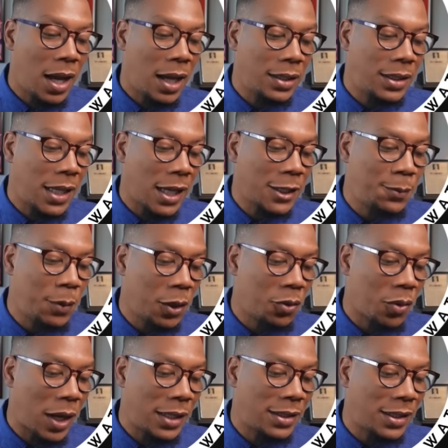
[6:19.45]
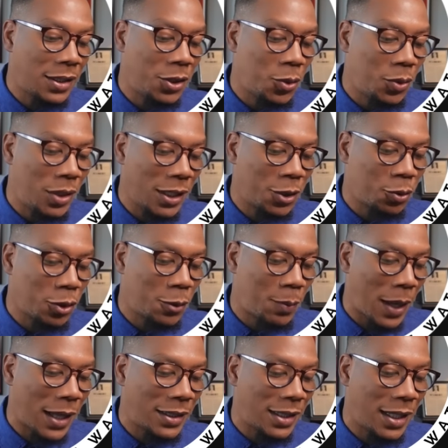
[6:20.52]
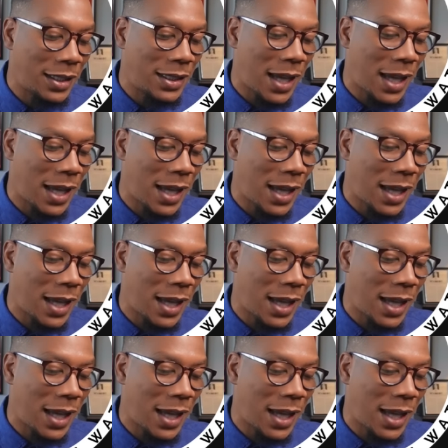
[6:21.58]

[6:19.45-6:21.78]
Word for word: a textbook racist who disrespects and